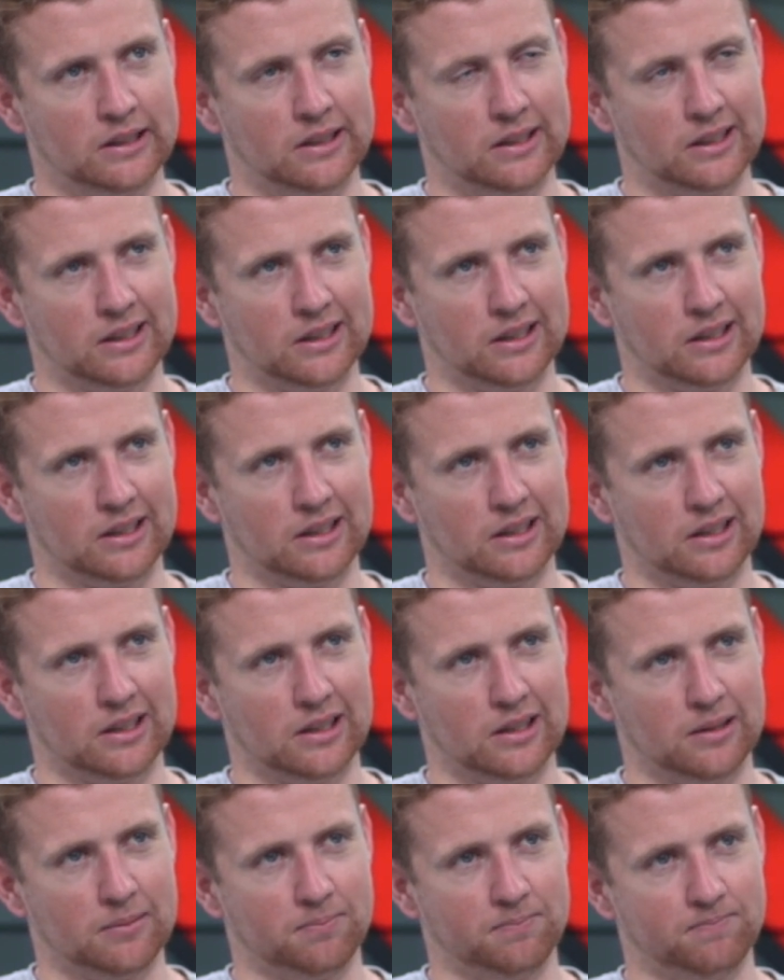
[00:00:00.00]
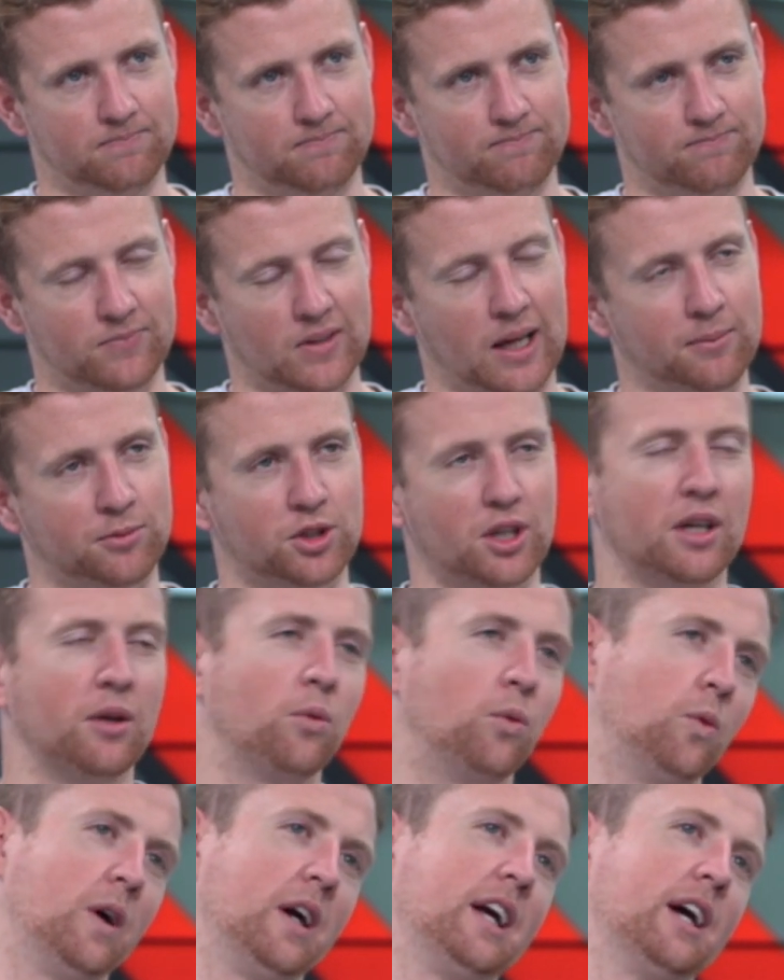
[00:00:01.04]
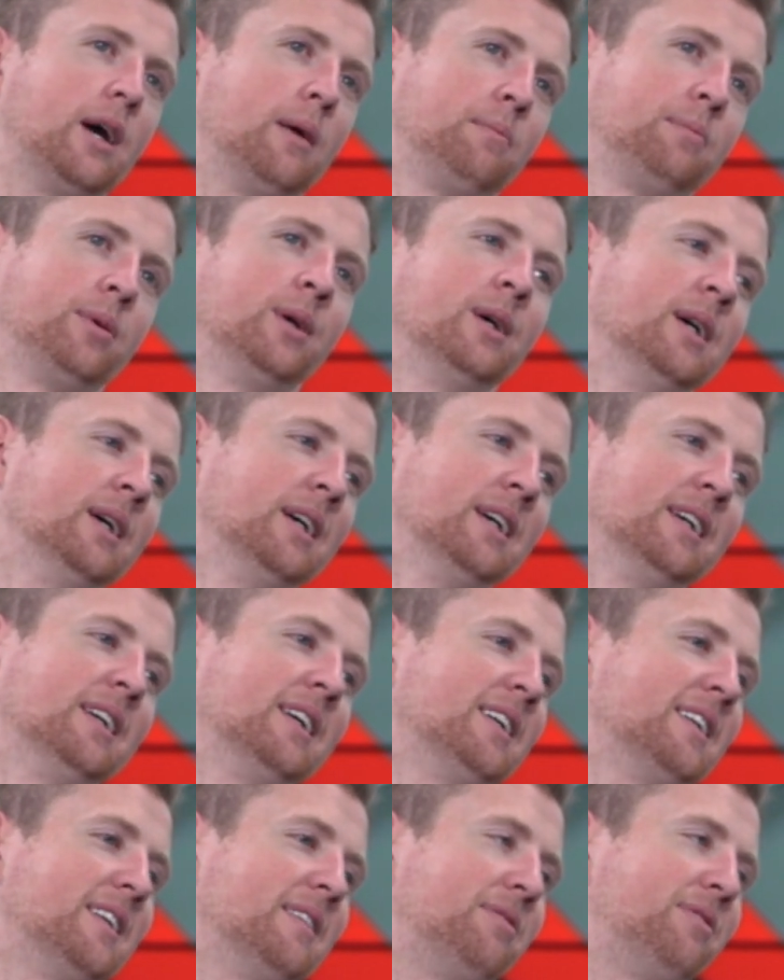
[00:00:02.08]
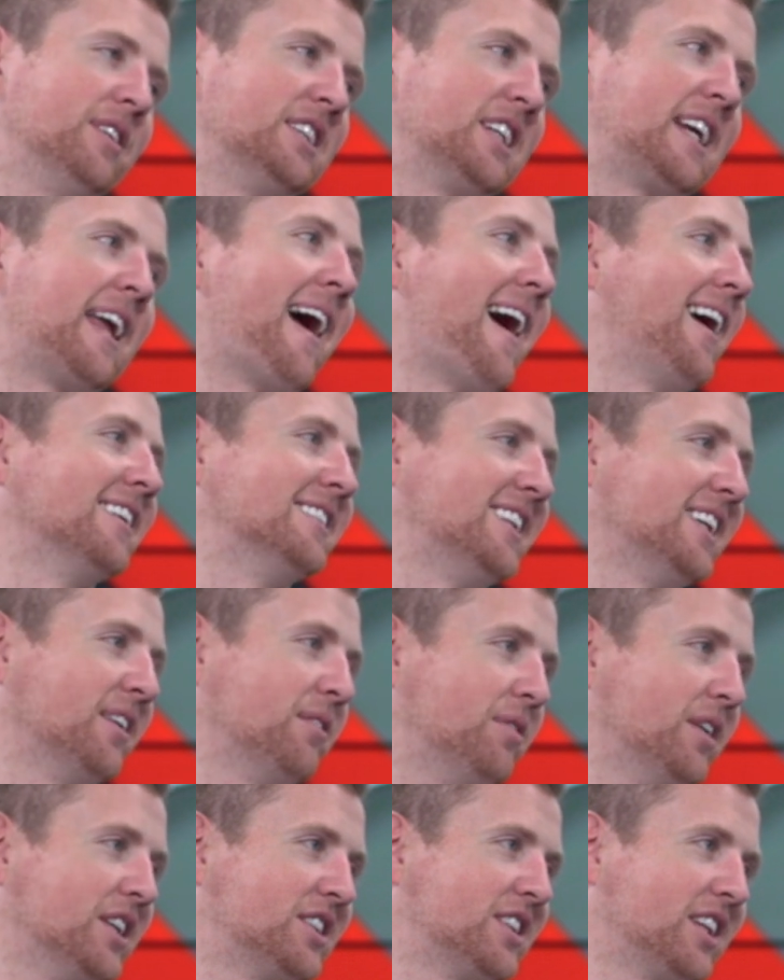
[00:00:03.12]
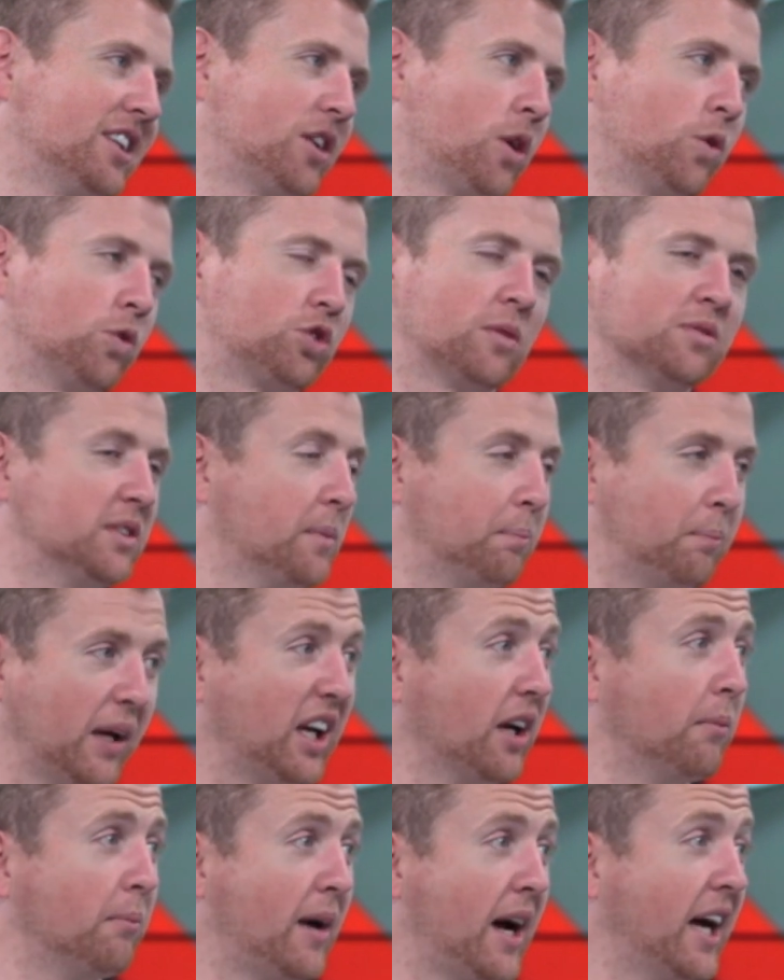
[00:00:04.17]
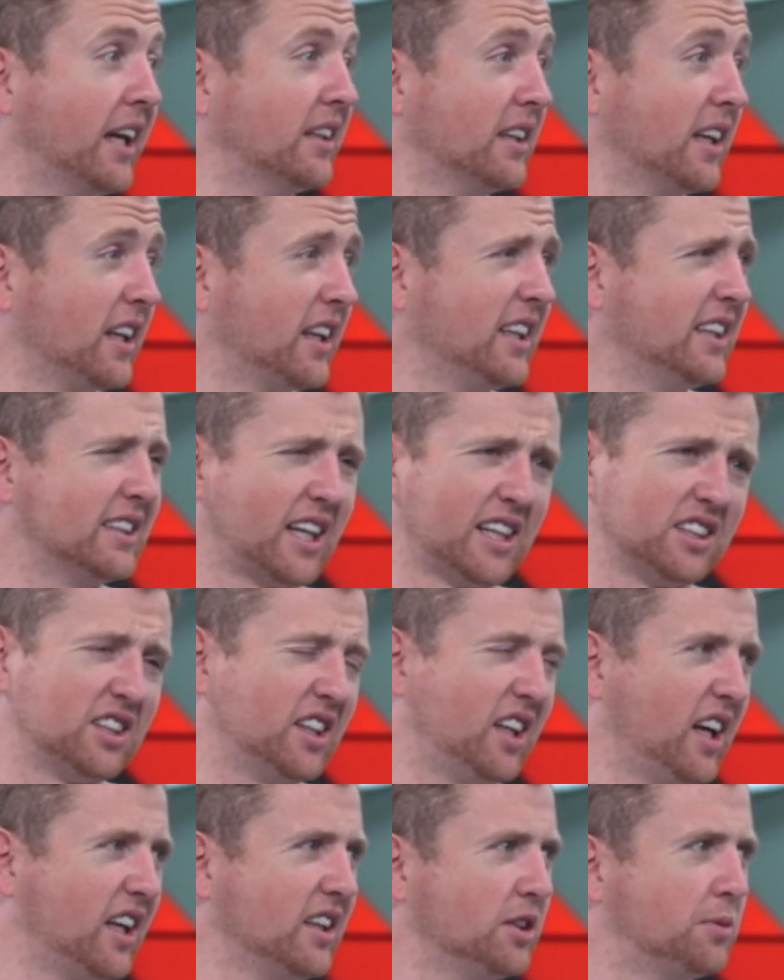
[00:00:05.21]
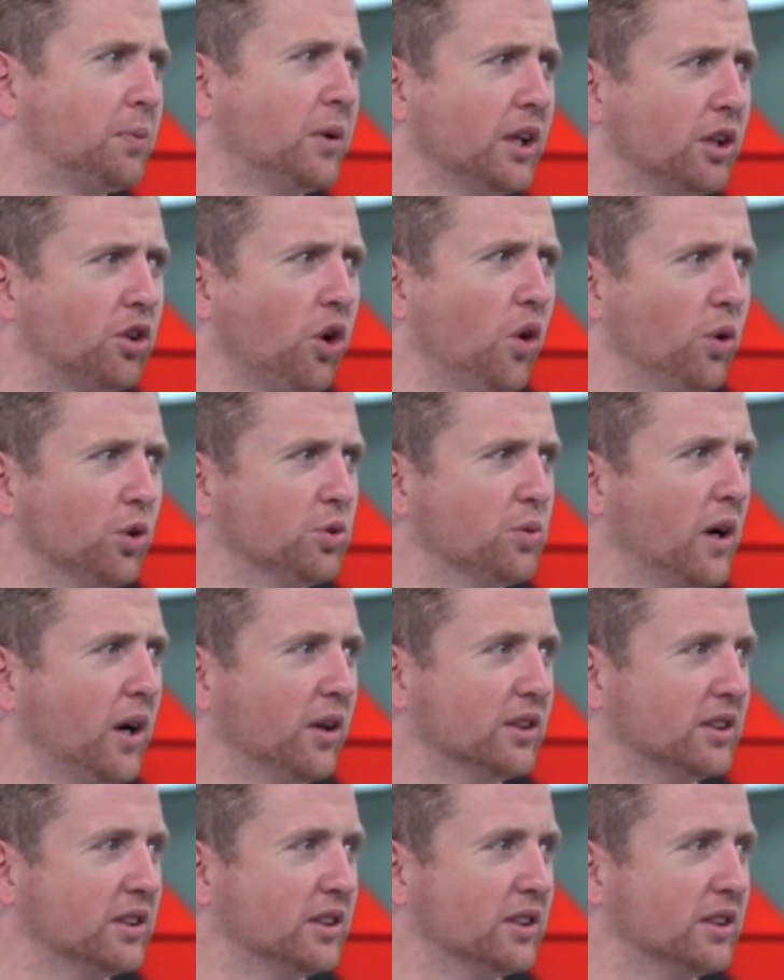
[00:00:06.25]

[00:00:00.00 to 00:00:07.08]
I'm trying to weigh up the physicality of this. Like Donald Trump's a bigger man. I think he's actually he's pretty tall as well.